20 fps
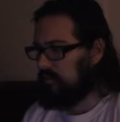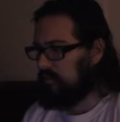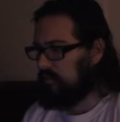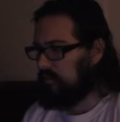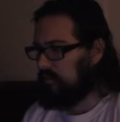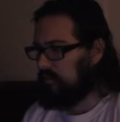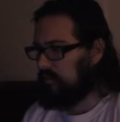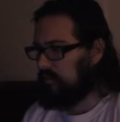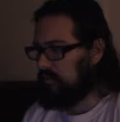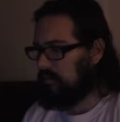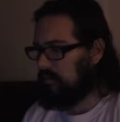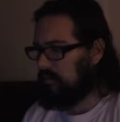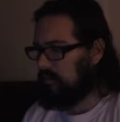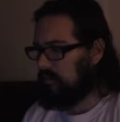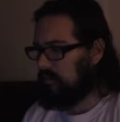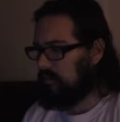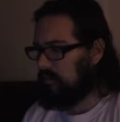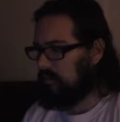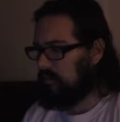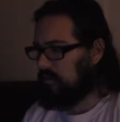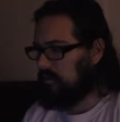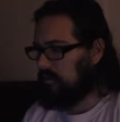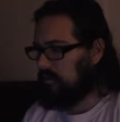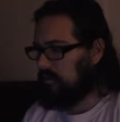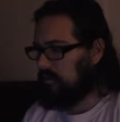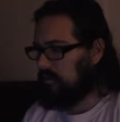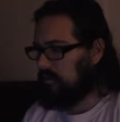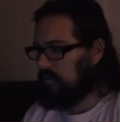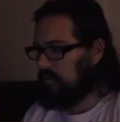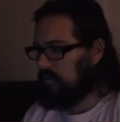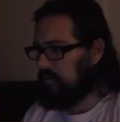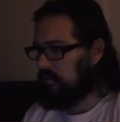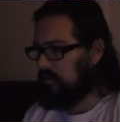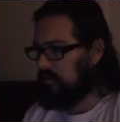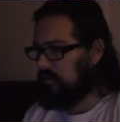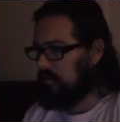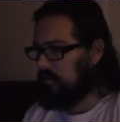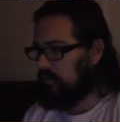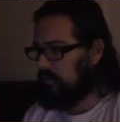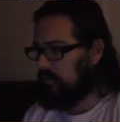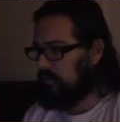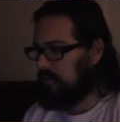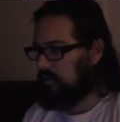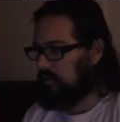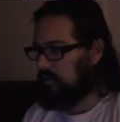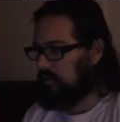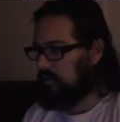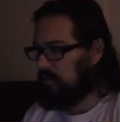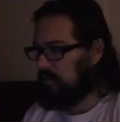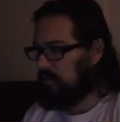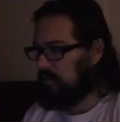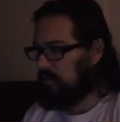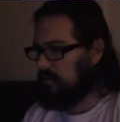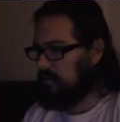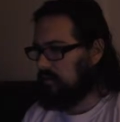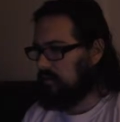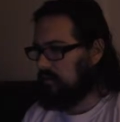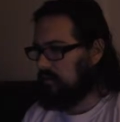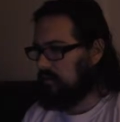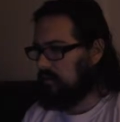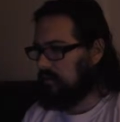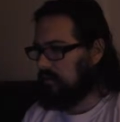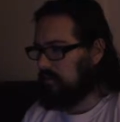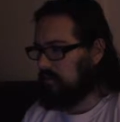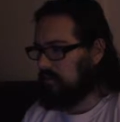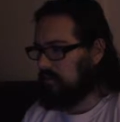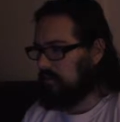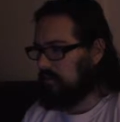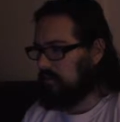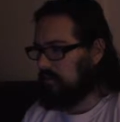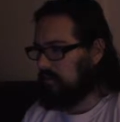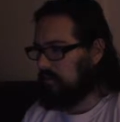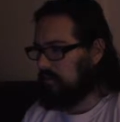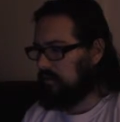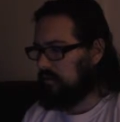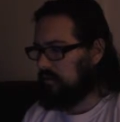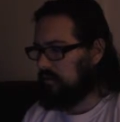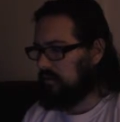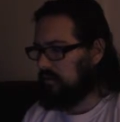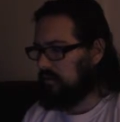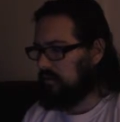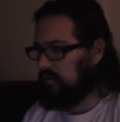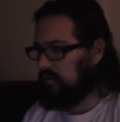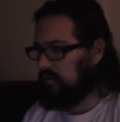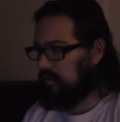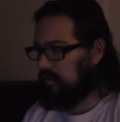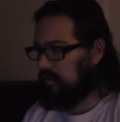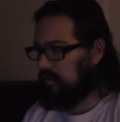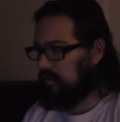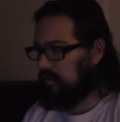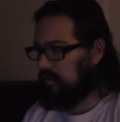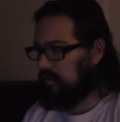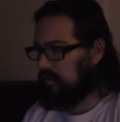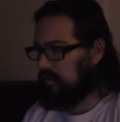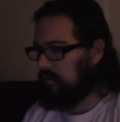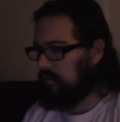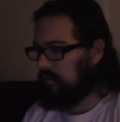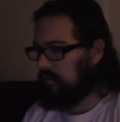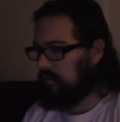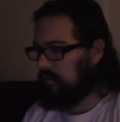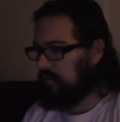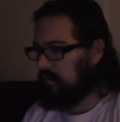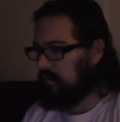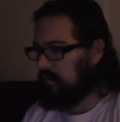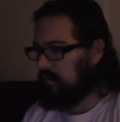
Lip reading: (silence)